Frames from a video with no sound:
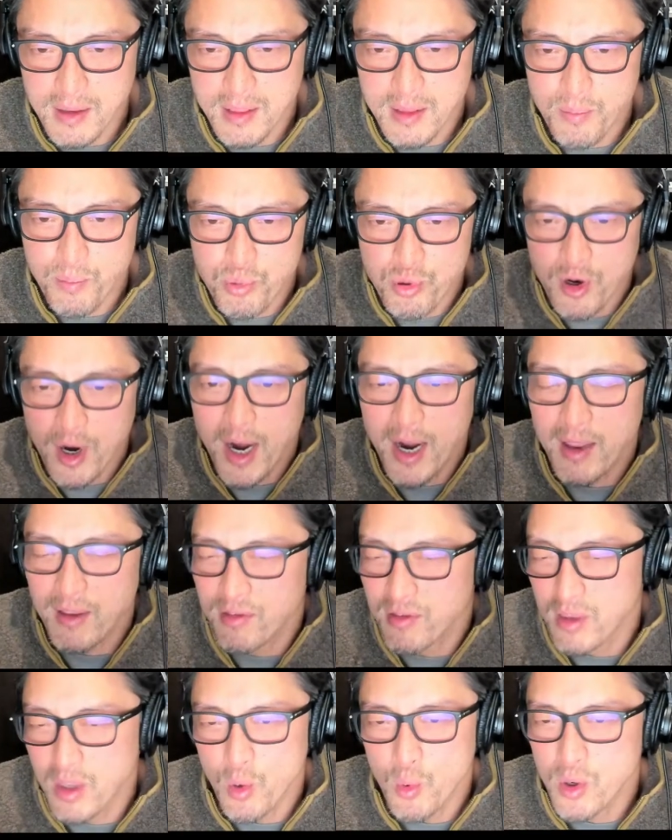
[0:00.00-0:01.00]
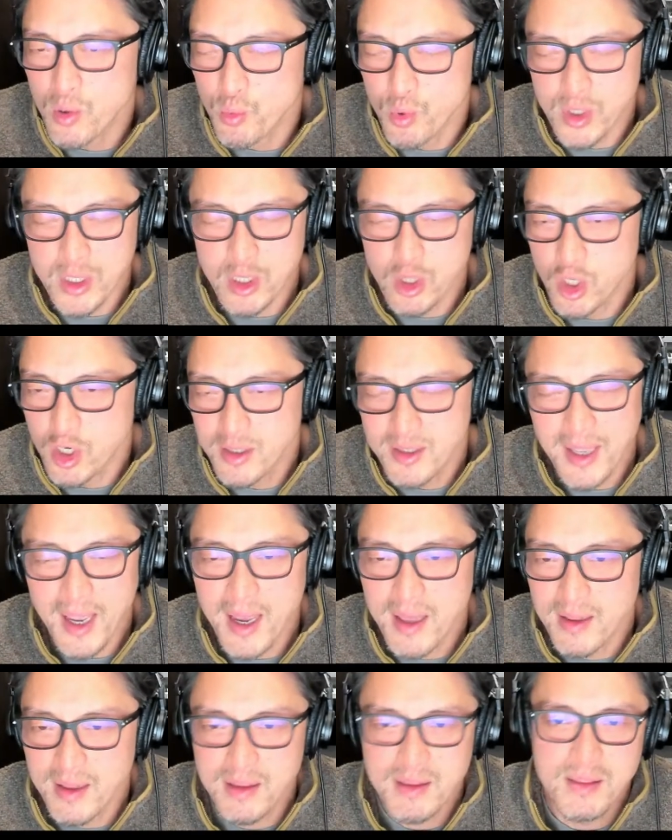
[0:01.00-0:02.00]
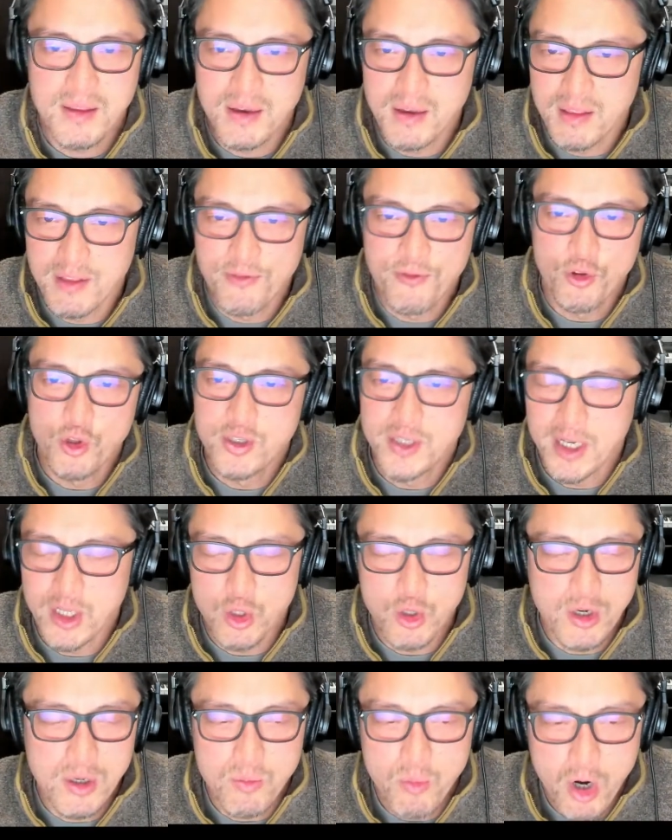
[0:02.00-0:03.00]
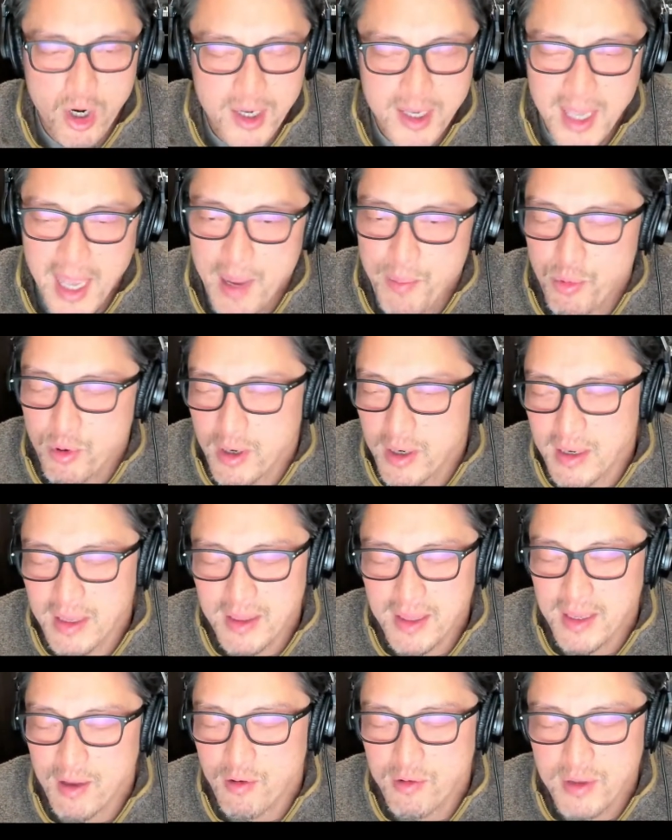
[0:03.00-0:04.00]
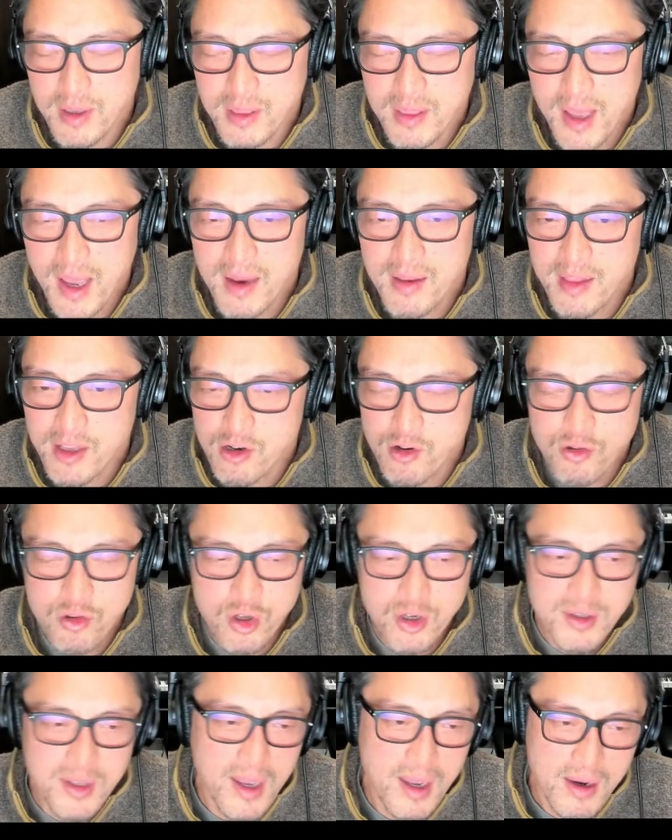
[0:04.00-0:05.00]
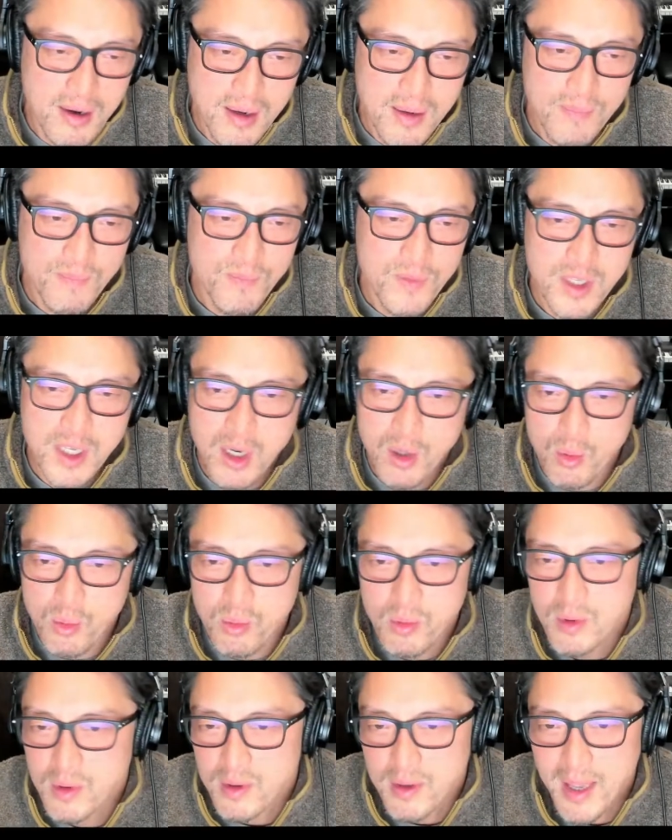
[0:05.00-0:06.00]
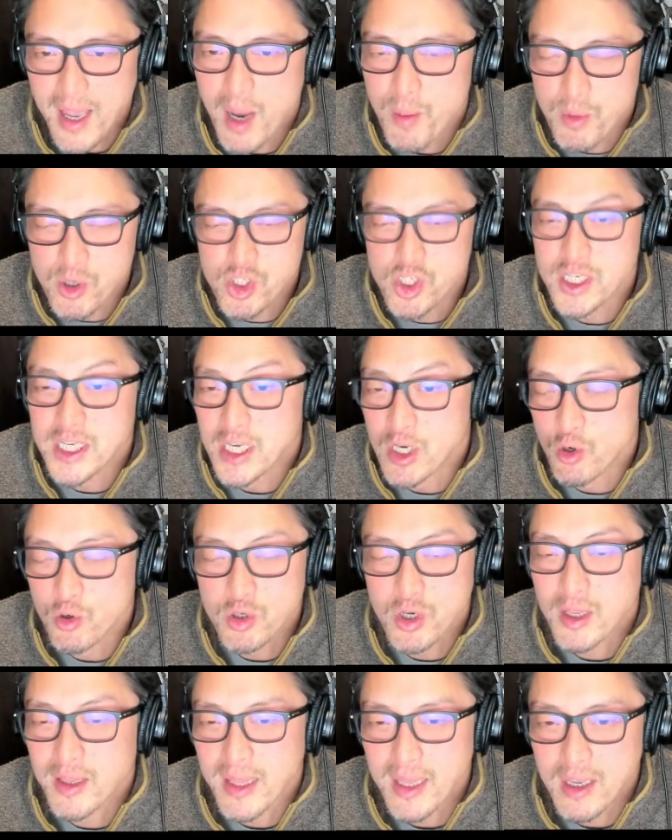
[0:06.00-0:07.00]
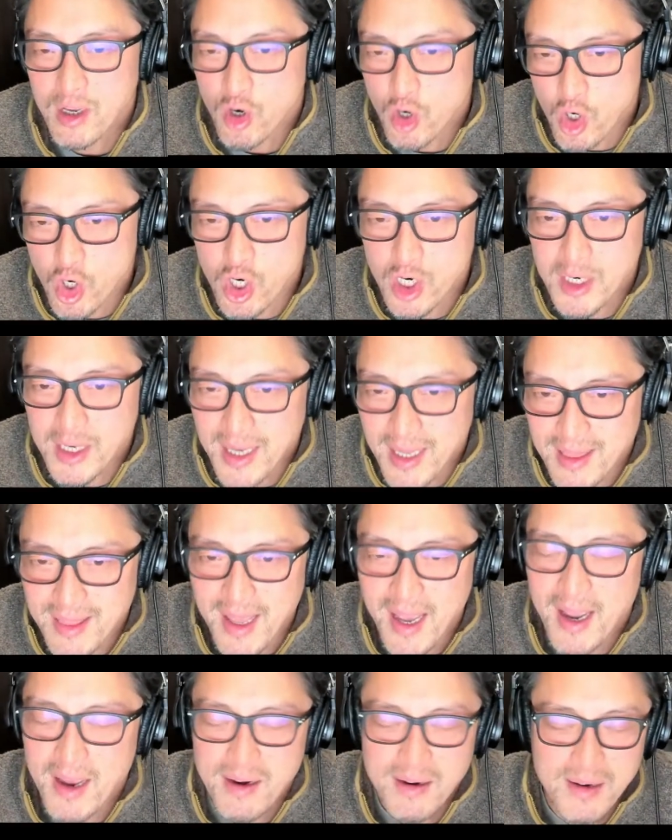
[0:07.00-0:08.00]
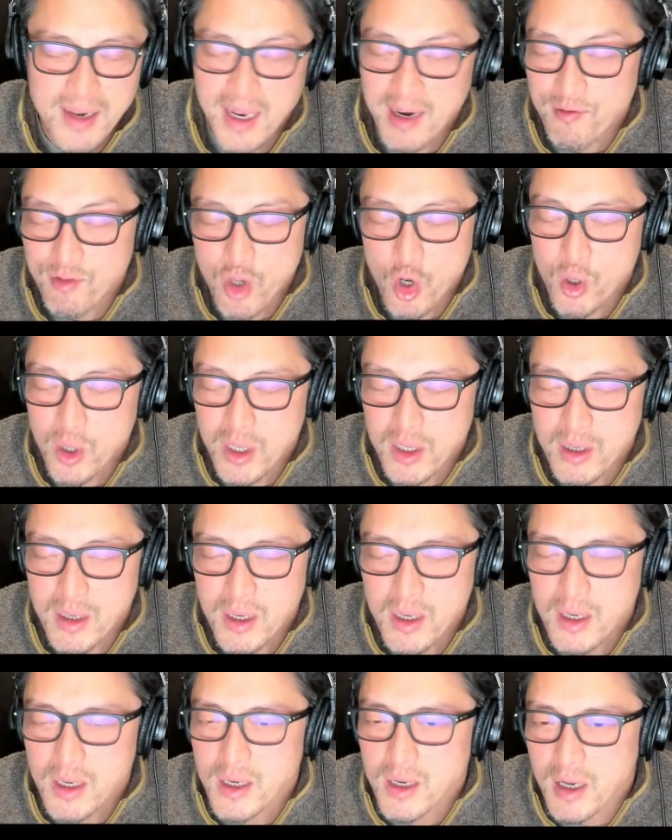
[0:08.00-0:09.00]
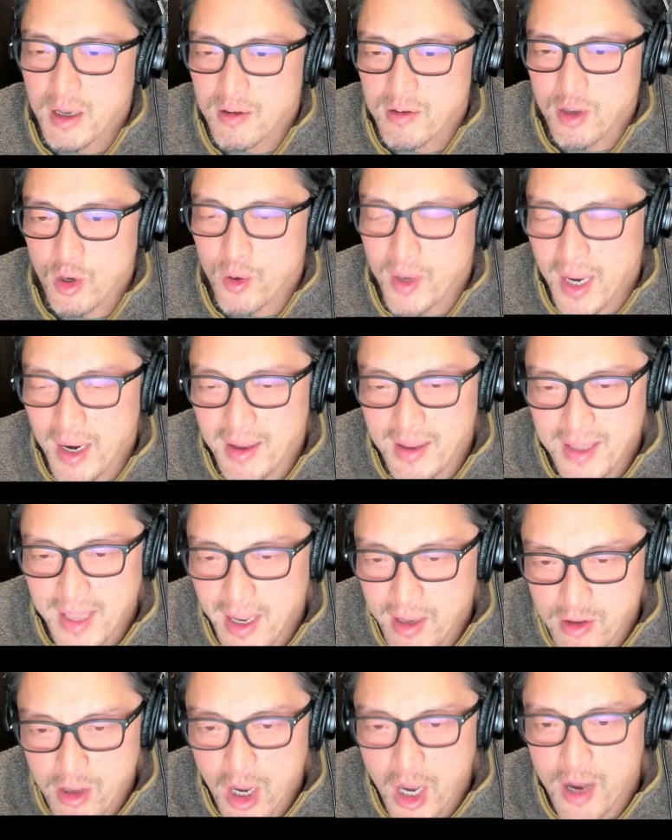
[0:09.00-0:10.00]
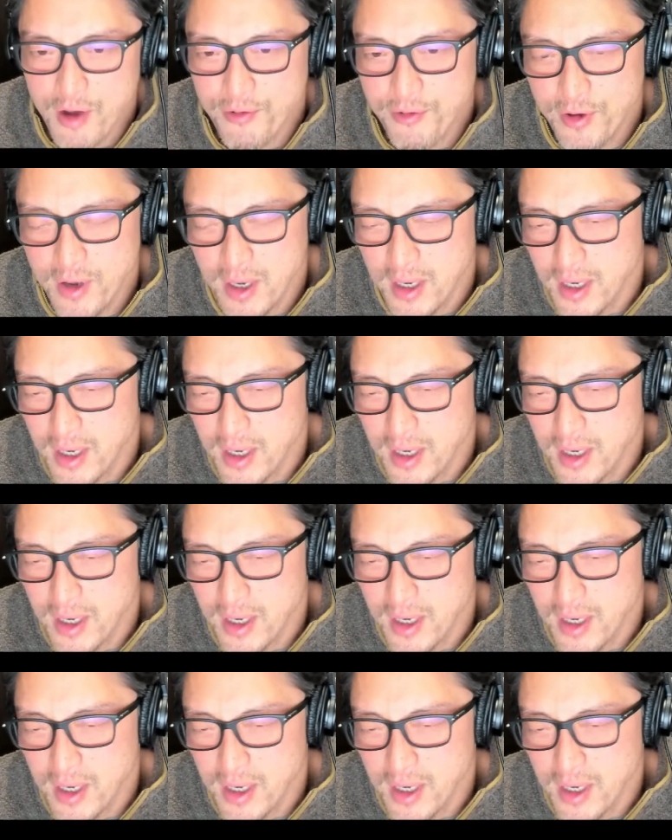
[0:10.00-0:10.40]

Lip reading: the price. No one really looked at like the fully diluted market cap or anything else like that. They just looked at how much yield could they earn in that native token, and so kind of kicked off